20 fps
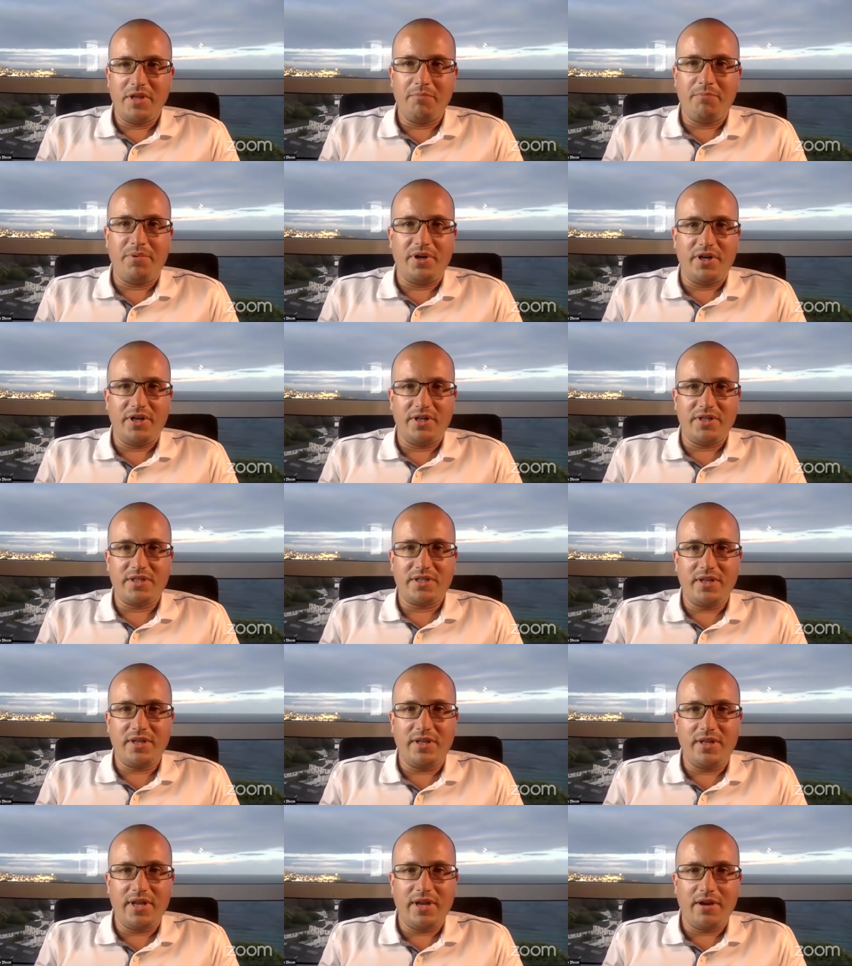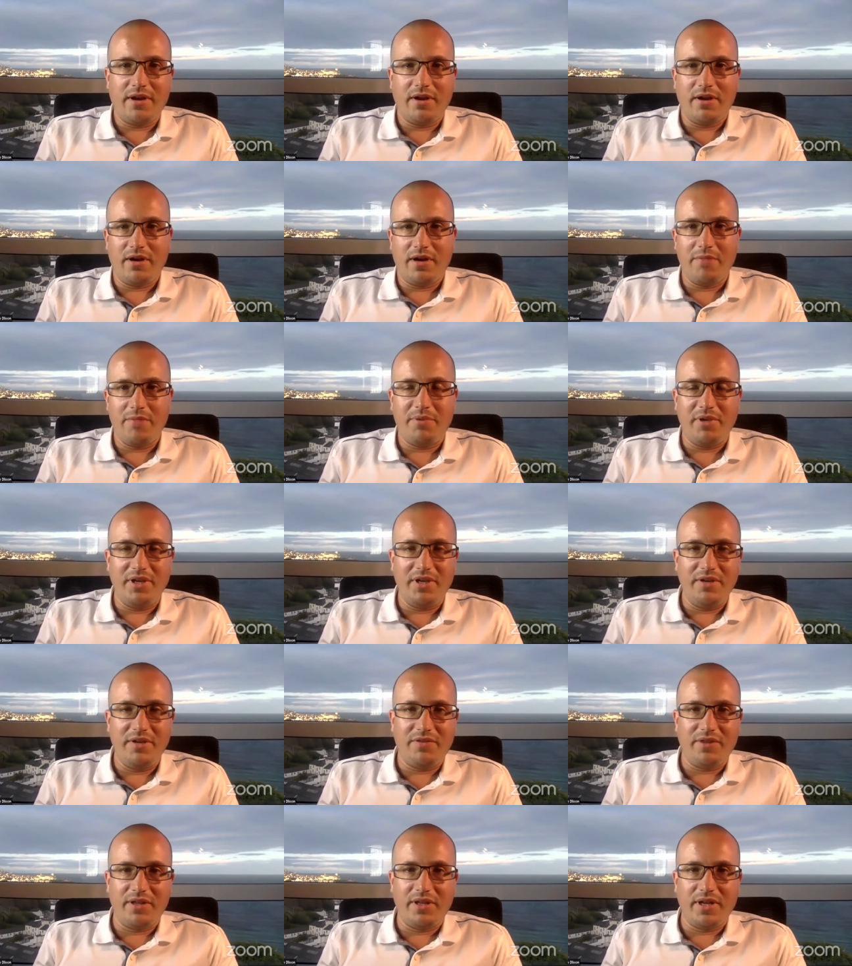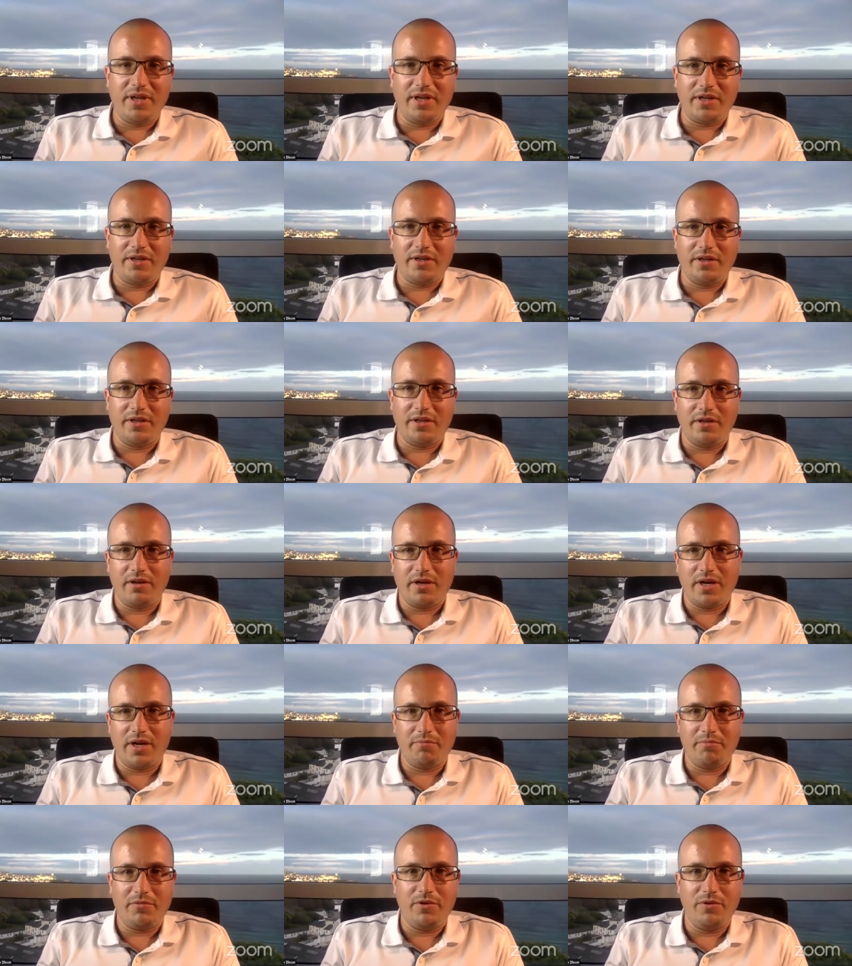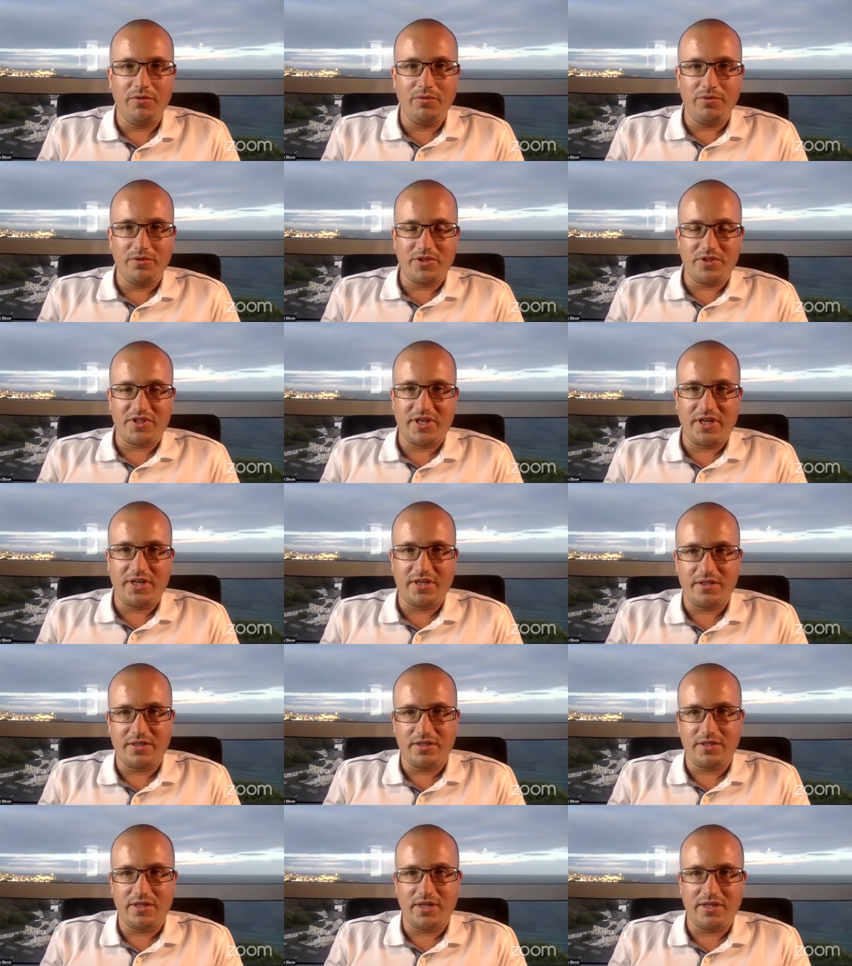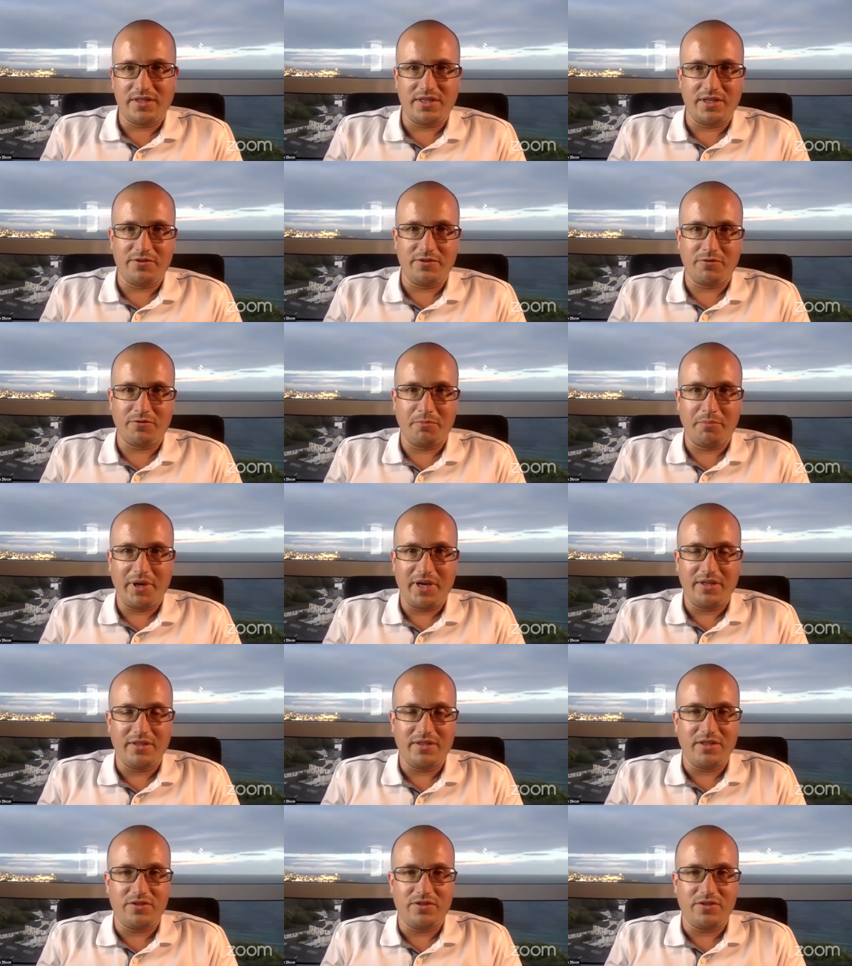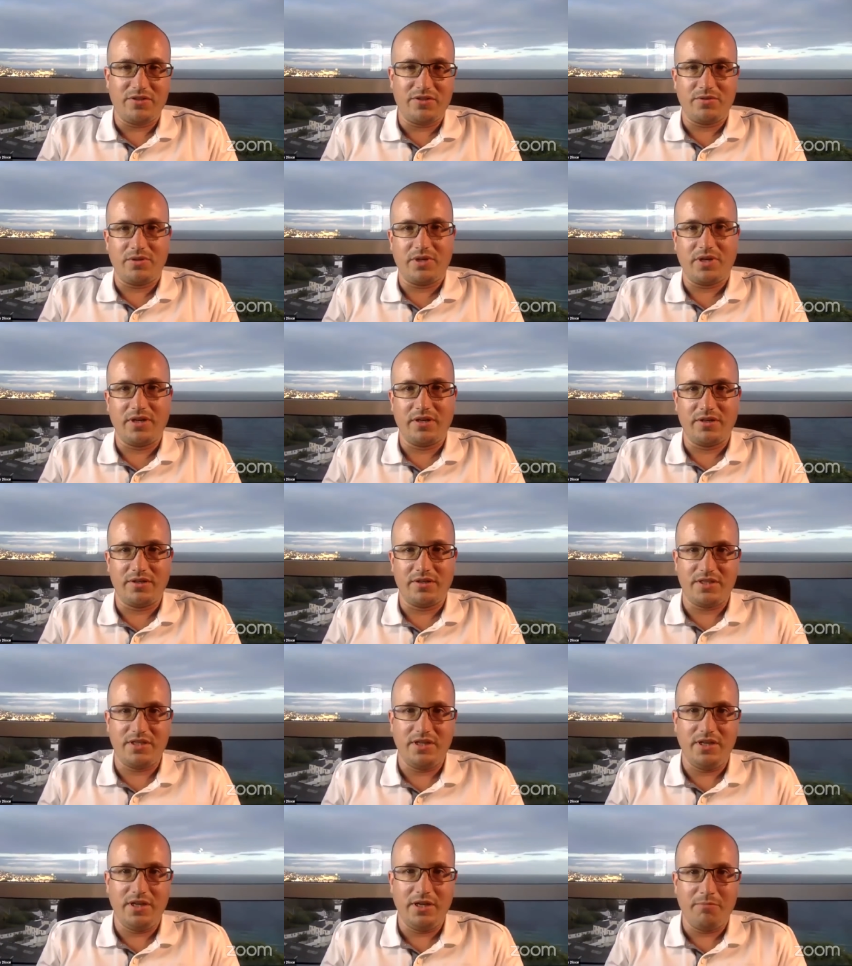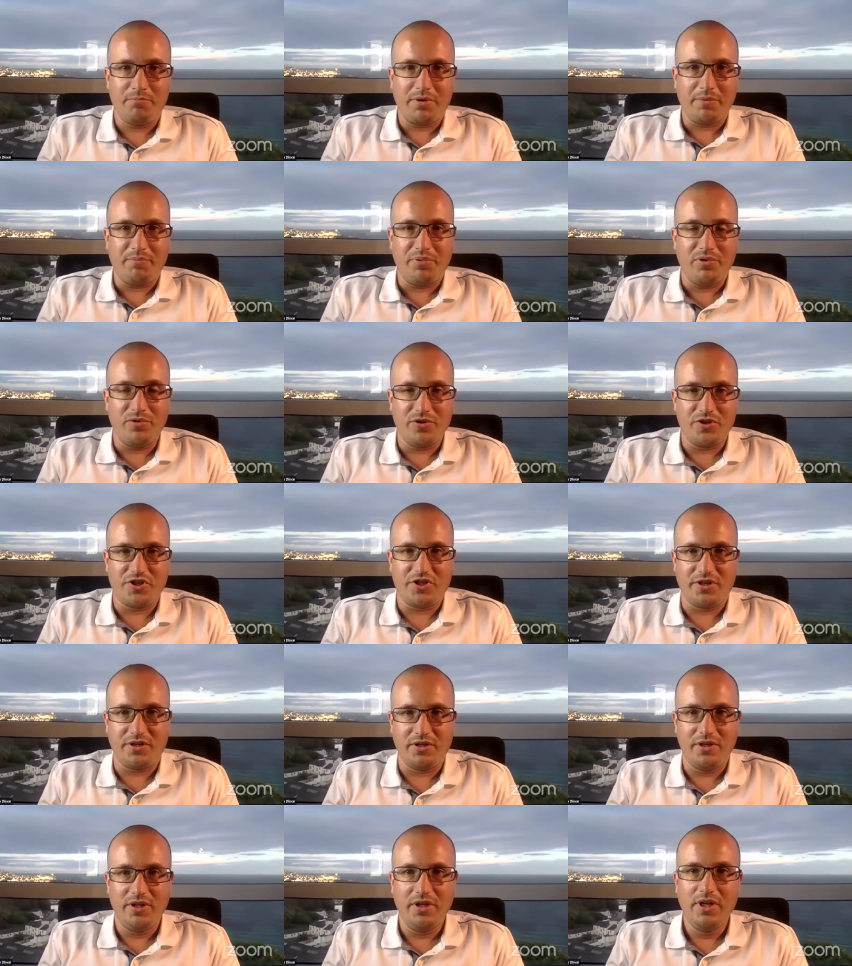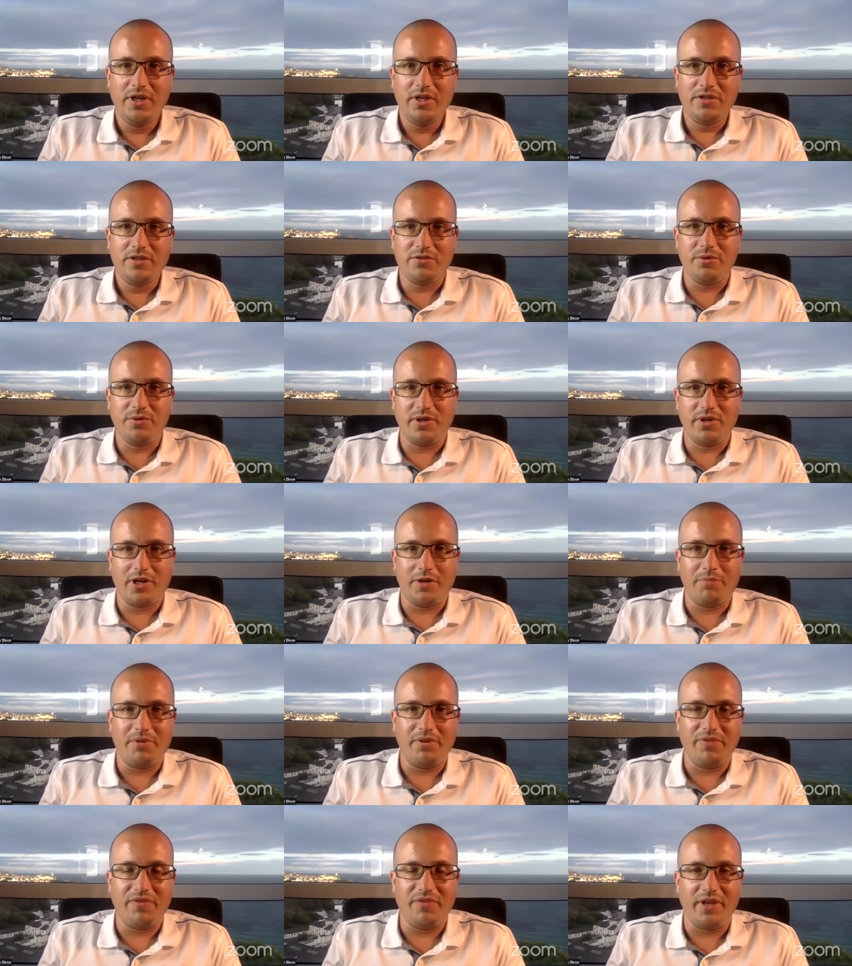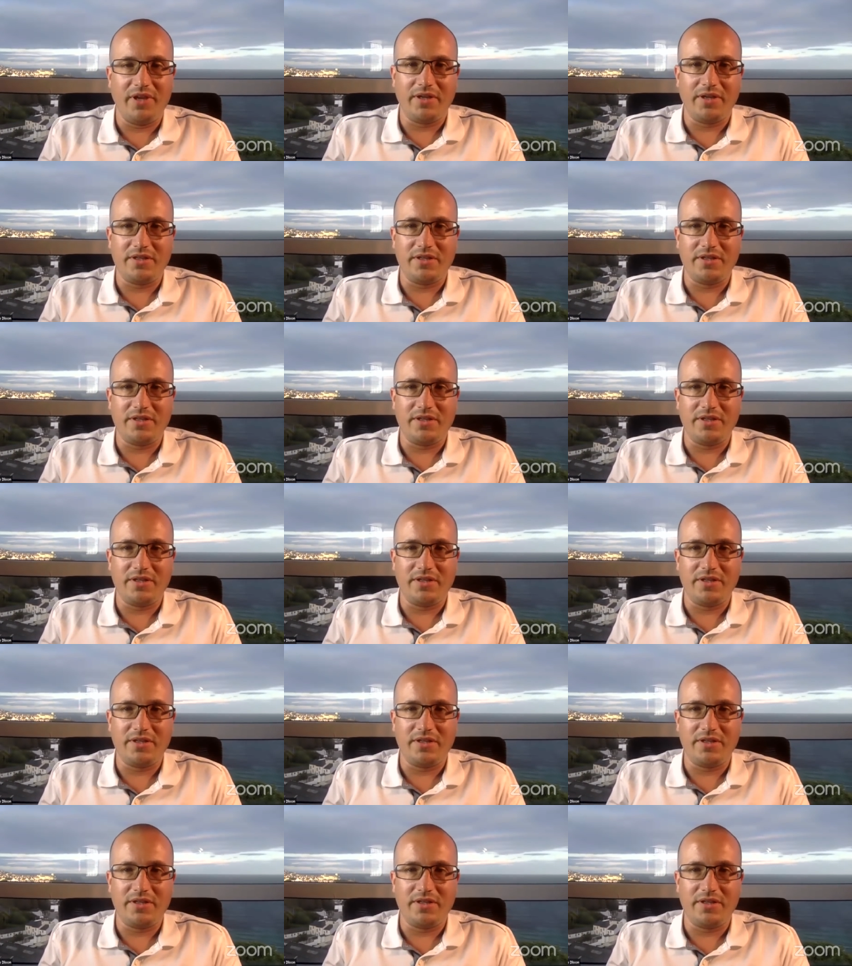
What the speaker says: But I believe that they're going to launch that central bank digital currency in proportion to a couple of things.